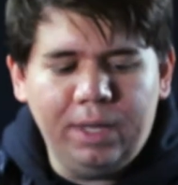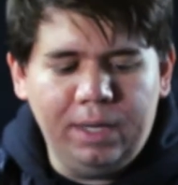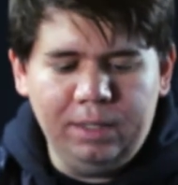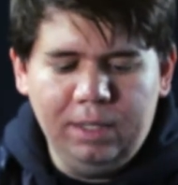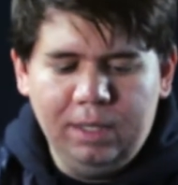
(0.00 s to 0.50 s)

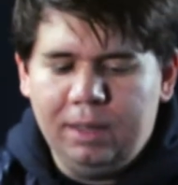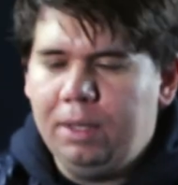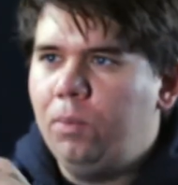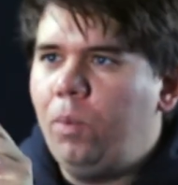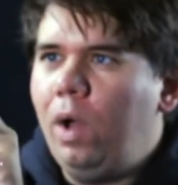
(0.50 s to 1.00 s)

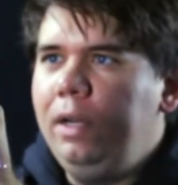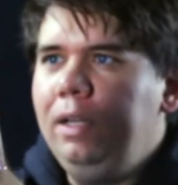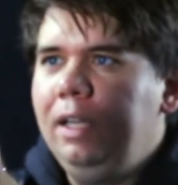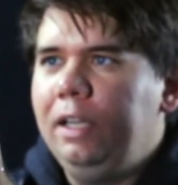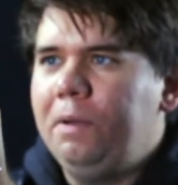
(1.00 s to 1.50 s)
than
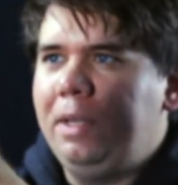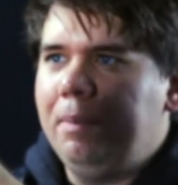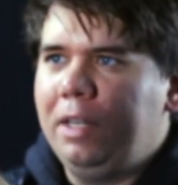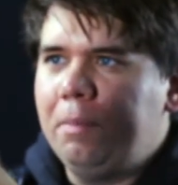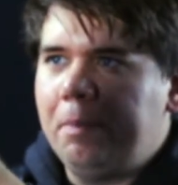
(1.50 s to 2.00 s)
1, it
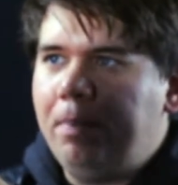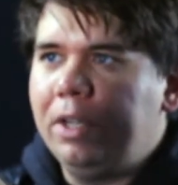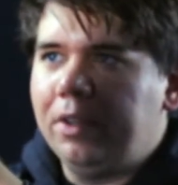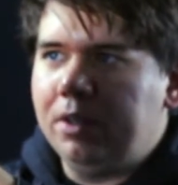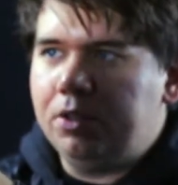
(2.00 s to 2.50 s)
becomes a little bit
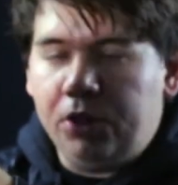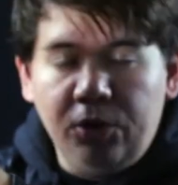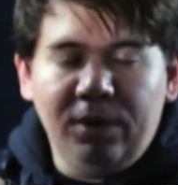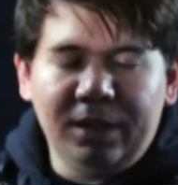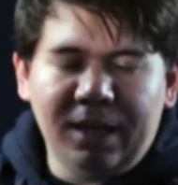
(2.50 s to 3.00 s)
bigger than
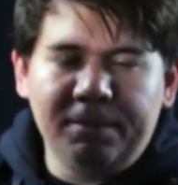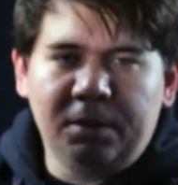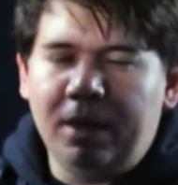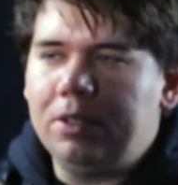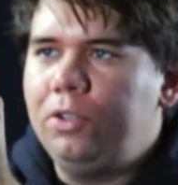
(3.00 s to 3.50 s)
2. When I times
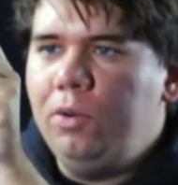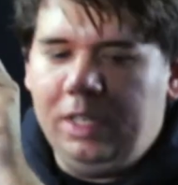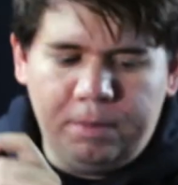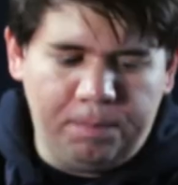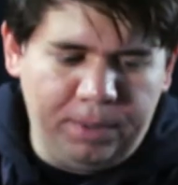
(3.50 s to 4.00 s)
it by 2, a
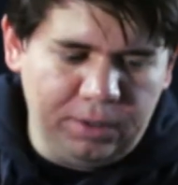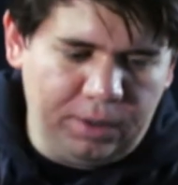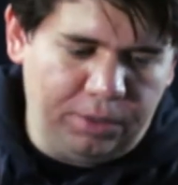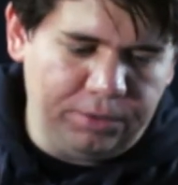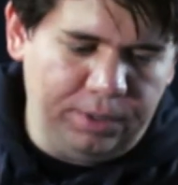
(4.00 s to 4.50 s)
little bit bigger
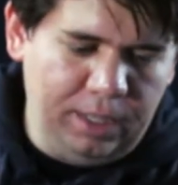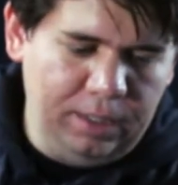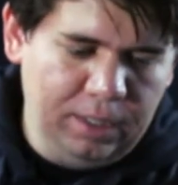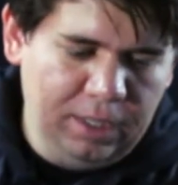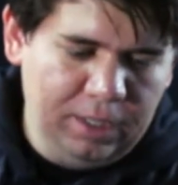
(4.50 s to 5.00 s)
than
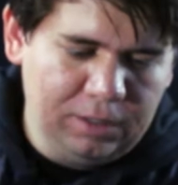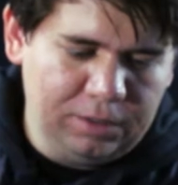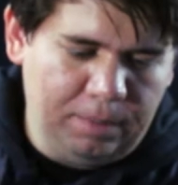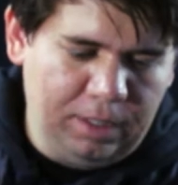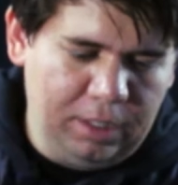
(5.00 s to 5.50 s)
3. So
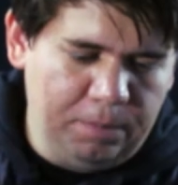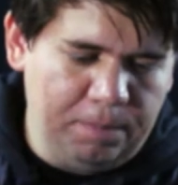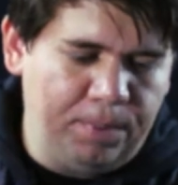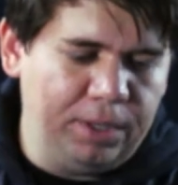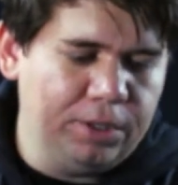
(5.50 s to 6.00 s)
something a little
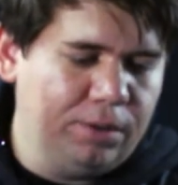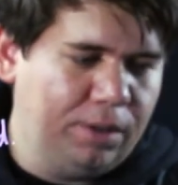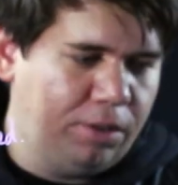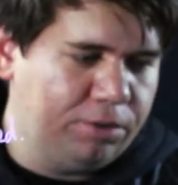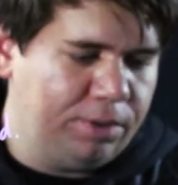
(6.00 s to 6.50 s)
bit bigger
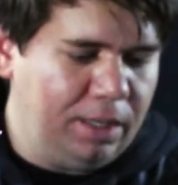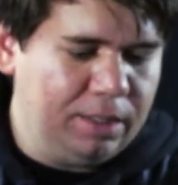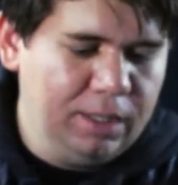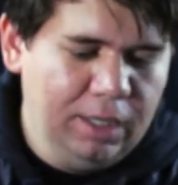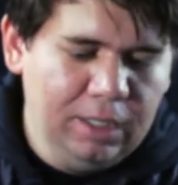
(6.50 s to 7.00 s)
than
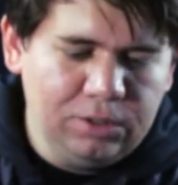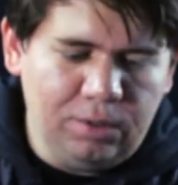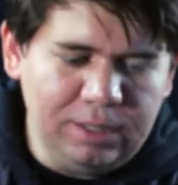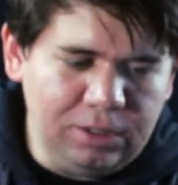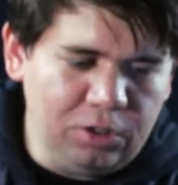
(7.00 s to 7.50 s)
3. So
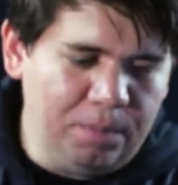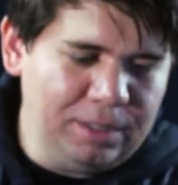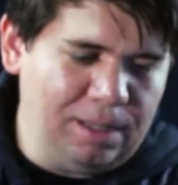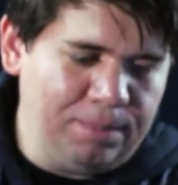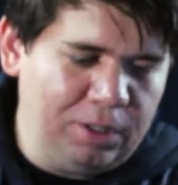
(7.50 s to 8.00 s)
this is going to be
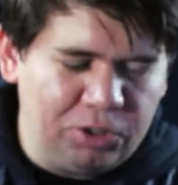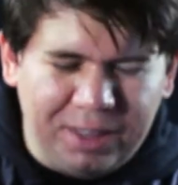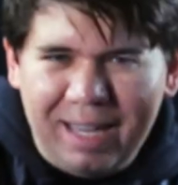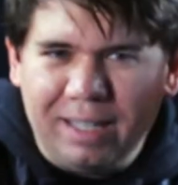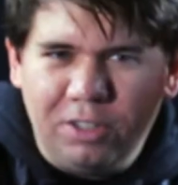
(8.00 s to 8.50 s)
something you should
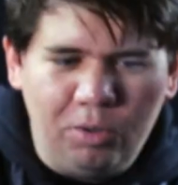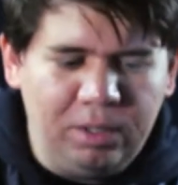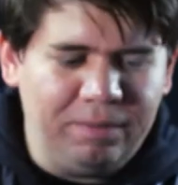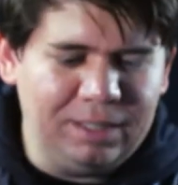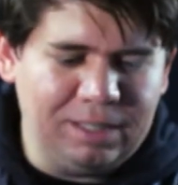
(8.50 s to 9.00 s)
think
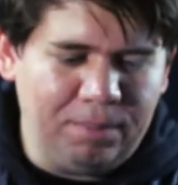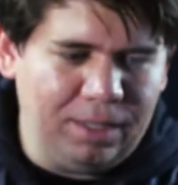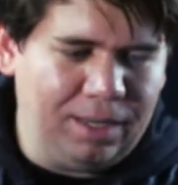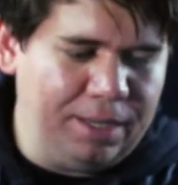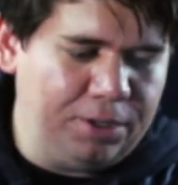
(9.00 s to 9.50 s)
intuitively,
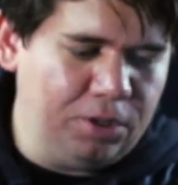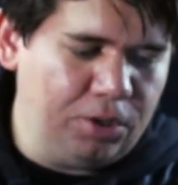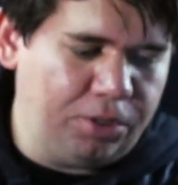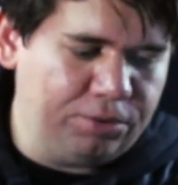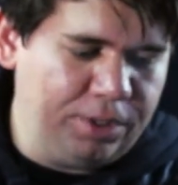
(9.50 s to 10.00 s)
something like, you
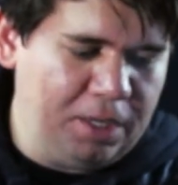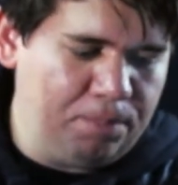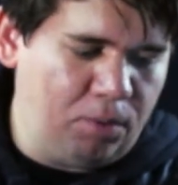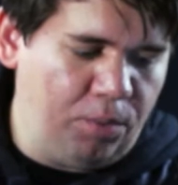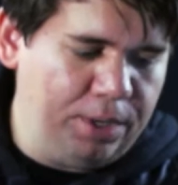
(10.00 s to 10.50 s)
know,
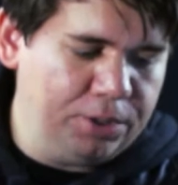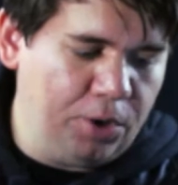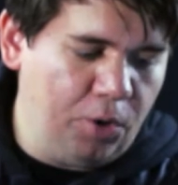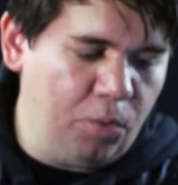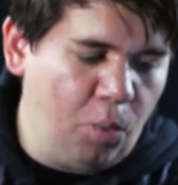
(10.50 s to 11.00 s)
3.01
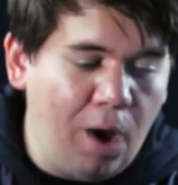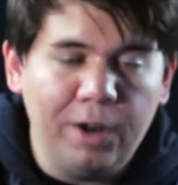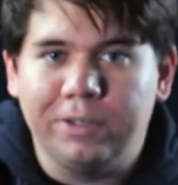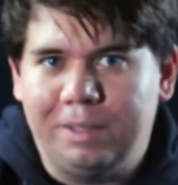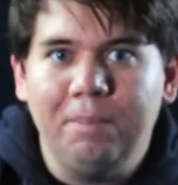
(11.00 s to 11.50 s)

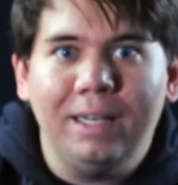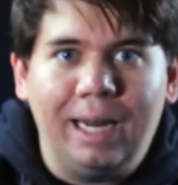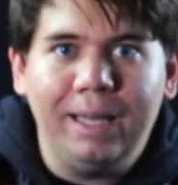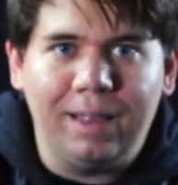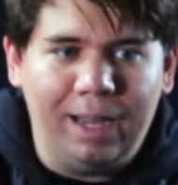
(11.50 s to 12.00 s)
or something
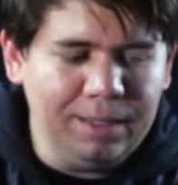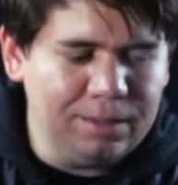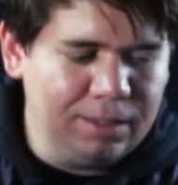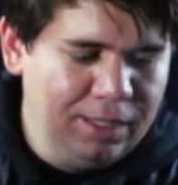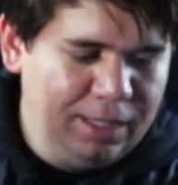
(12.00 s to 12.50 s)
like that,